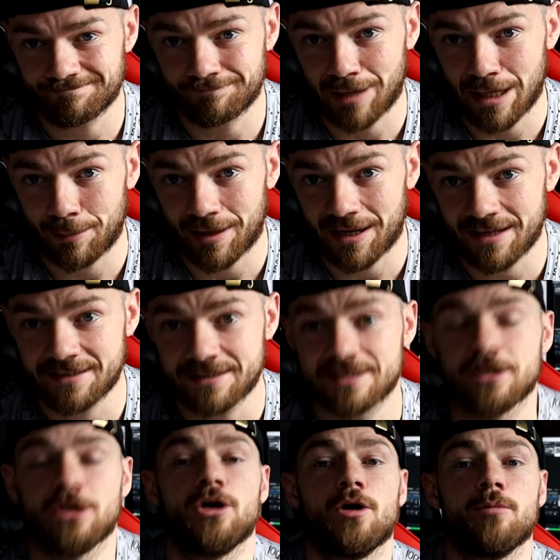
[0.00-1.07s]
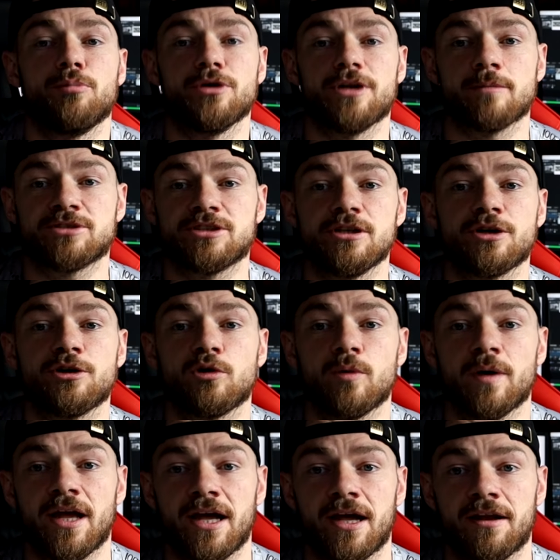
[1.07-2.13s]
My bad, but I'm still going to
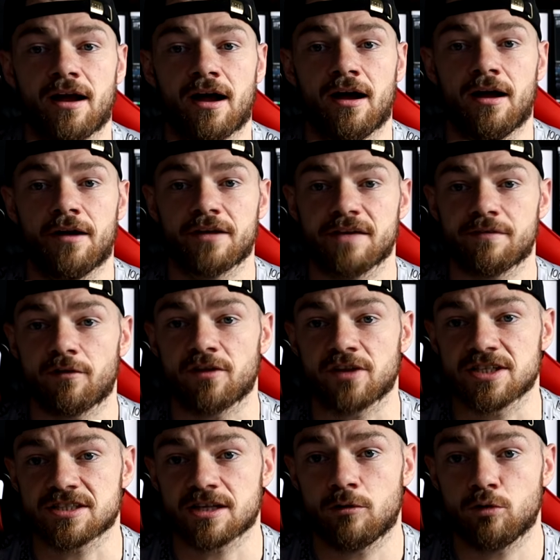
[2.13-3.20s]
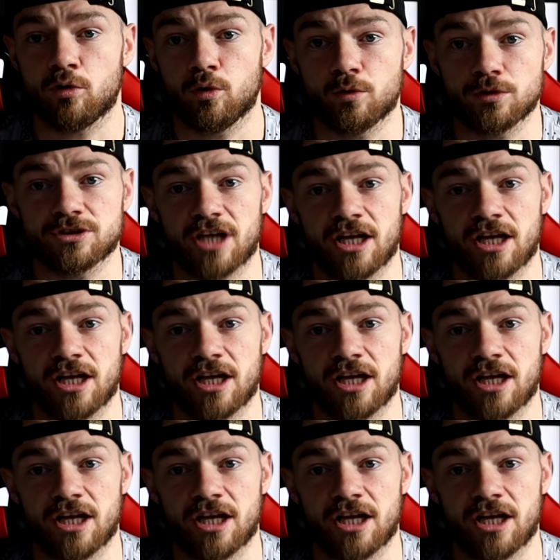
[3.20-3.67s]
go ahead and give out the discount codes.